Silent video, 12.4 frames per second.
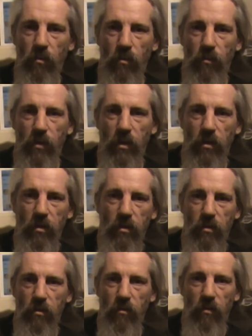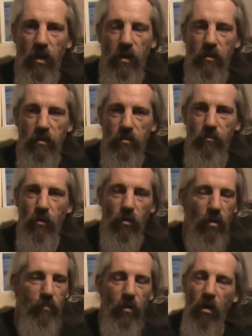we'll do that, because I'm not
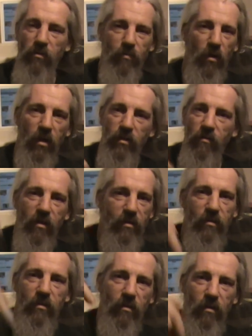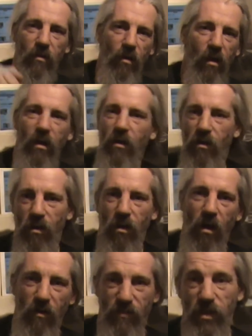going to post my address
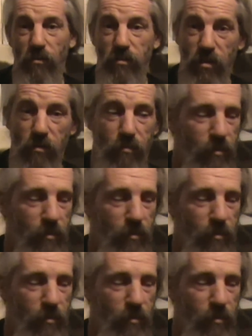over YouTube.